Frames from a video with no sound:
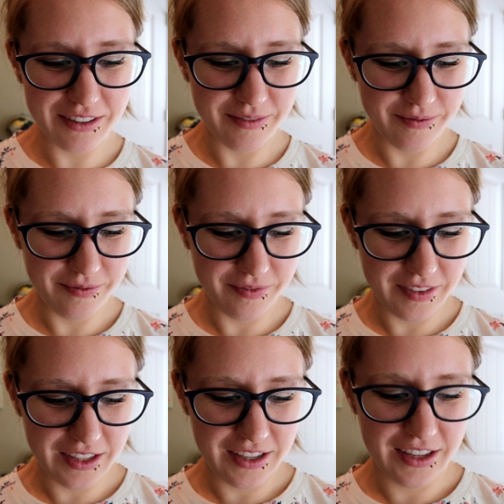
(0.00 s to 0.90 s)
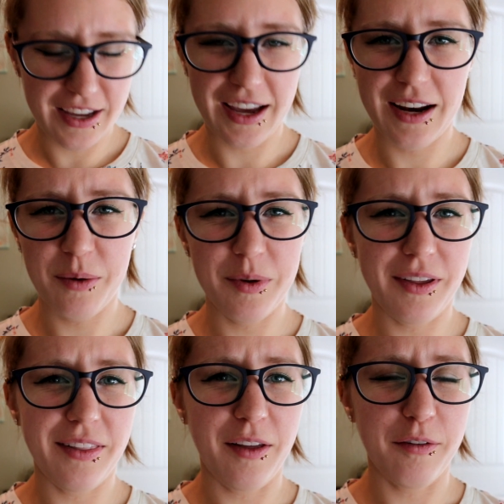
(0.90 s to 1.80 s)
in, and I
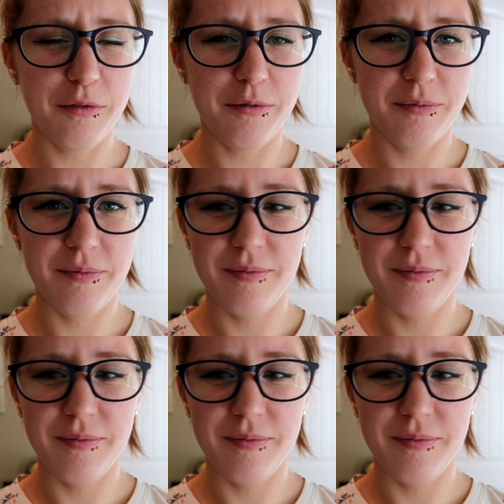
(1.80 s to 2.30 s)
really love